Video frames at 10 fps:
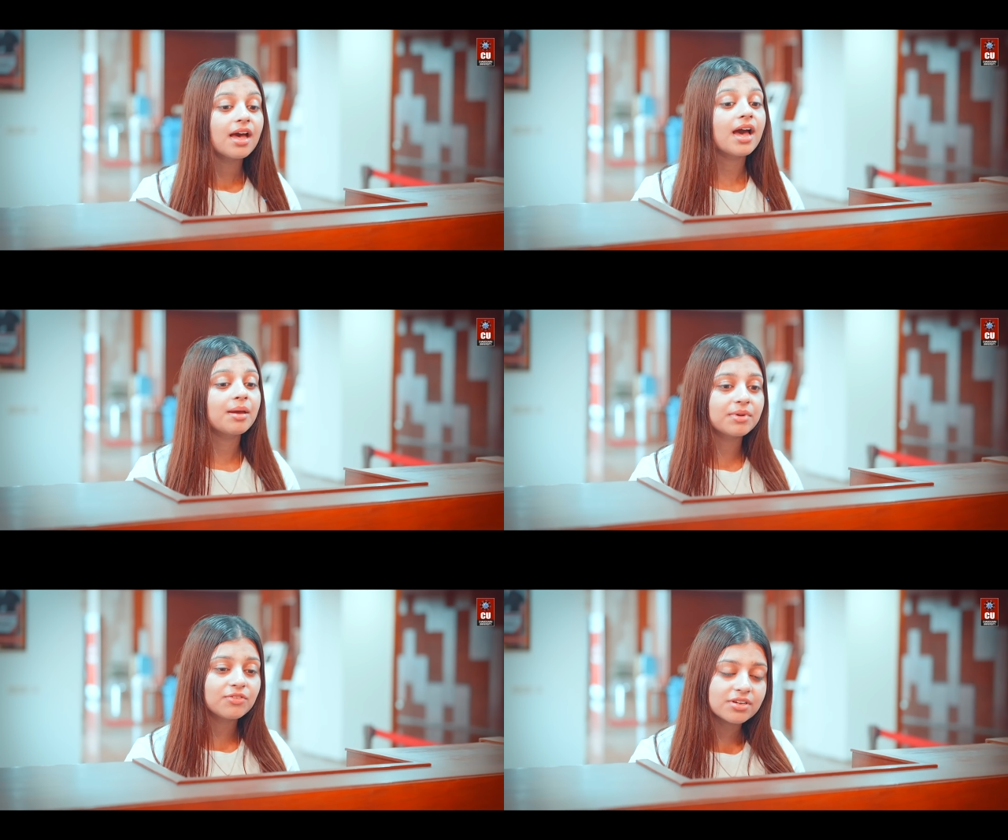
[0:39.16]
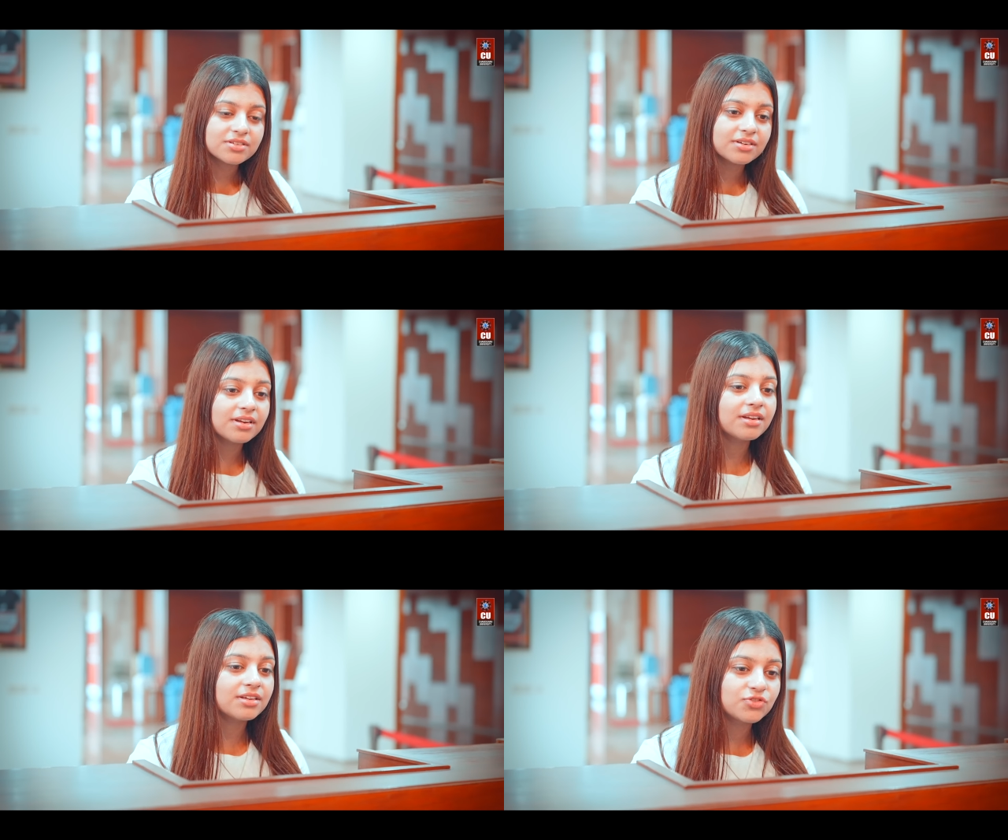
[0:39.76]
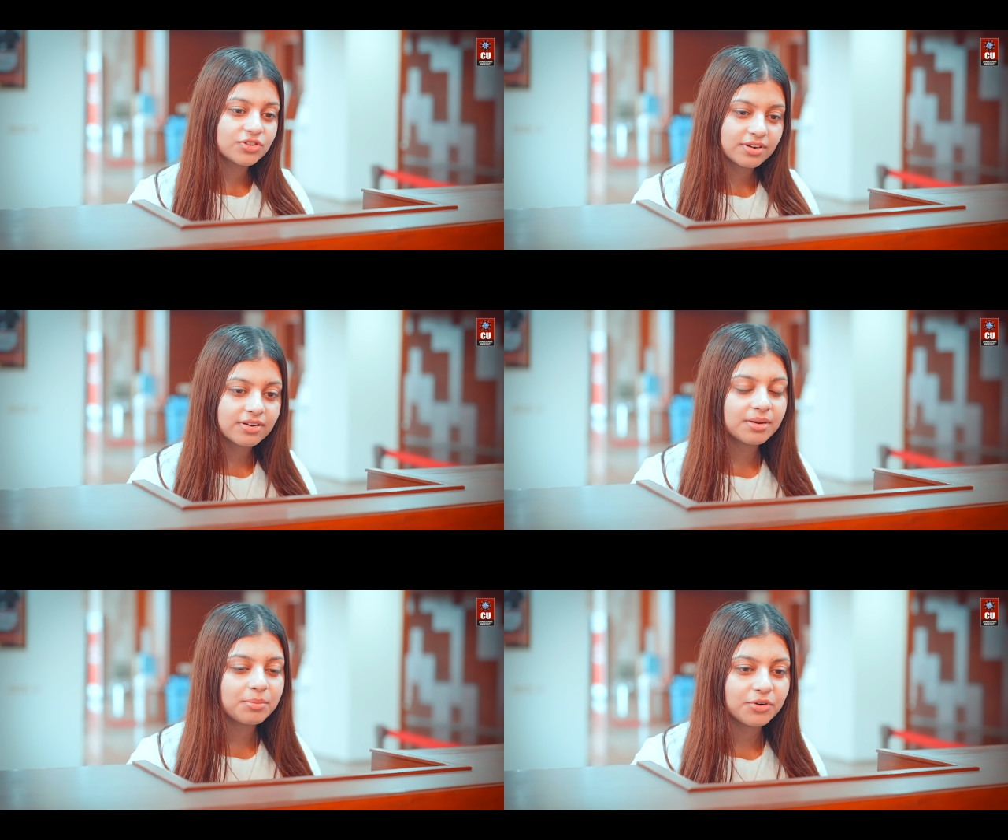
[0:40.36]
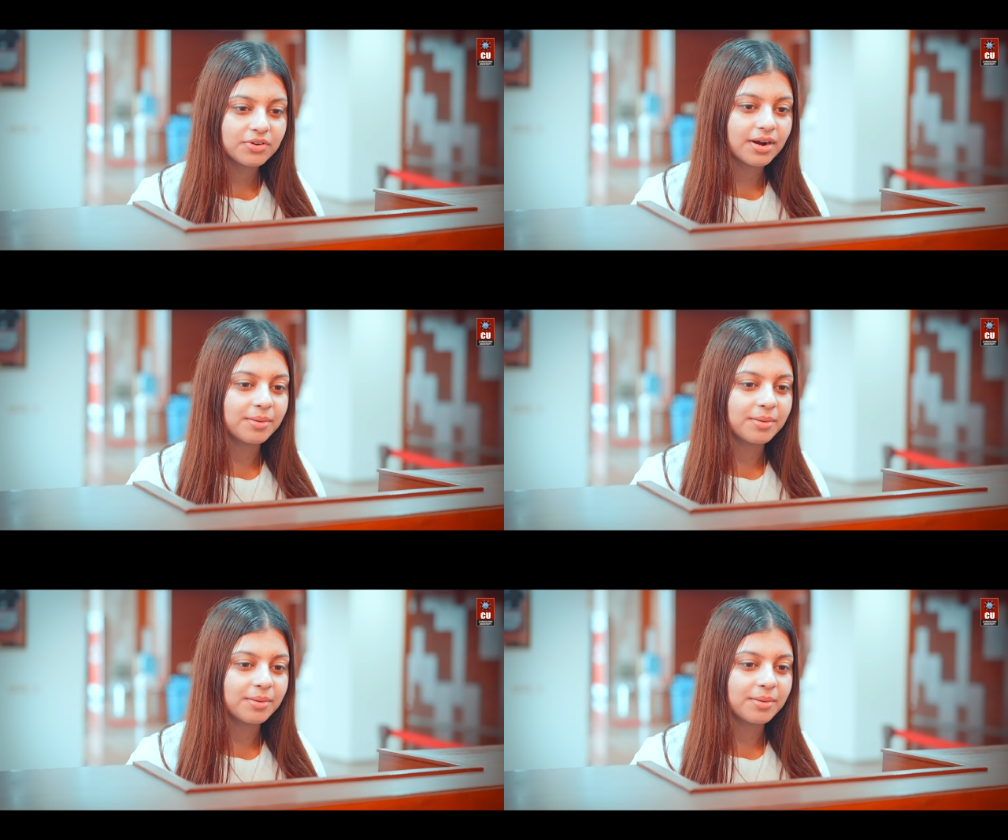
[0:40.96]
I'm interested in engineering program.